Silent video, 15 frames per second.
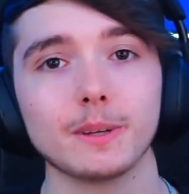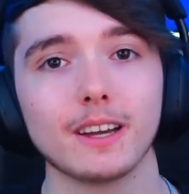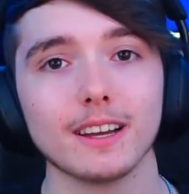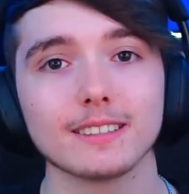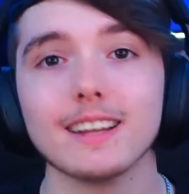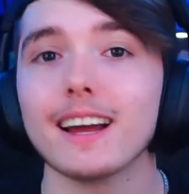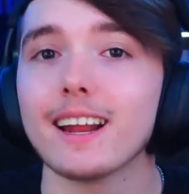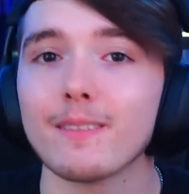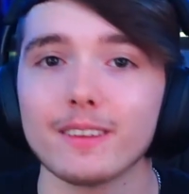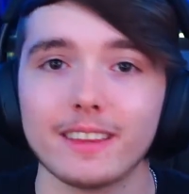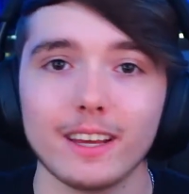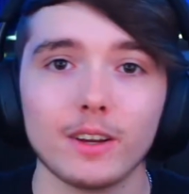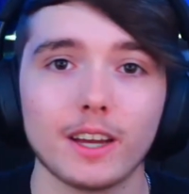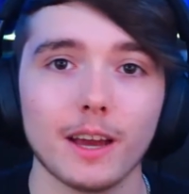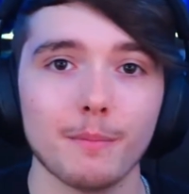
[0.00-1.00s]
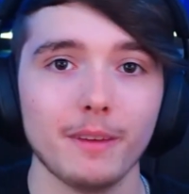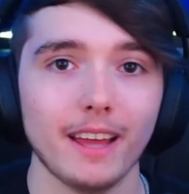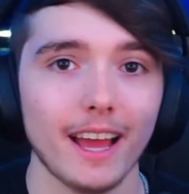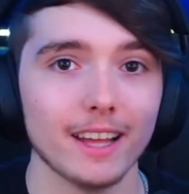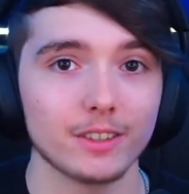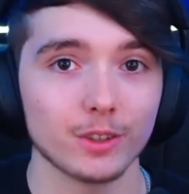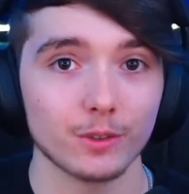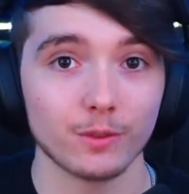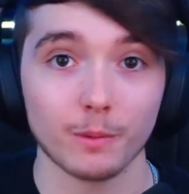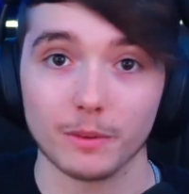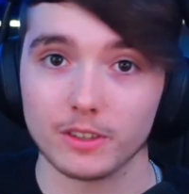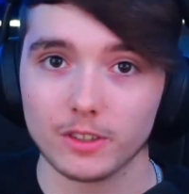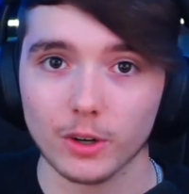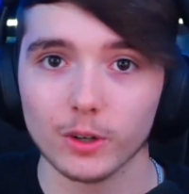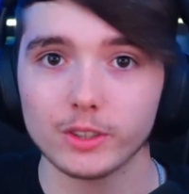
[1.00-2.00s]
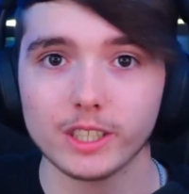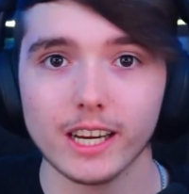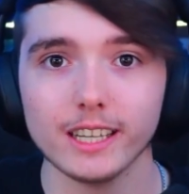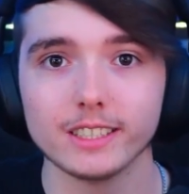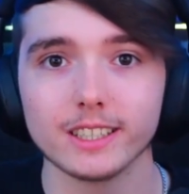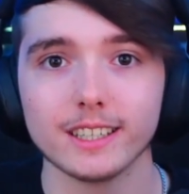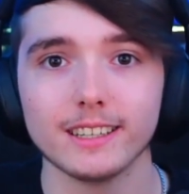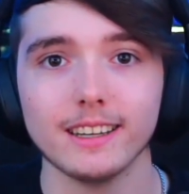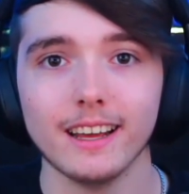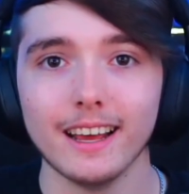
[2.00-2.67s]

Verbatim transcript: because not everything can be answered from a search engine.